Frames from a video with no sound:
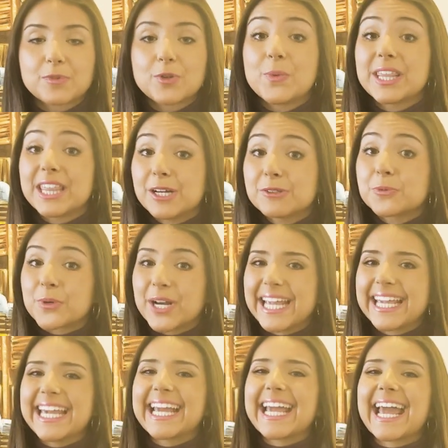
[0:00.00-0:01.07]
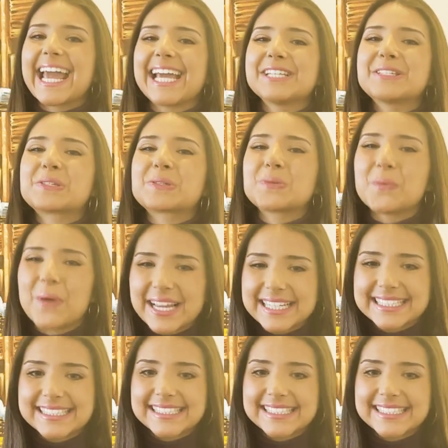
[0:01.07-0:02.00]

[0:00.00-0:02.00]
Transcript: without breaking a sweat,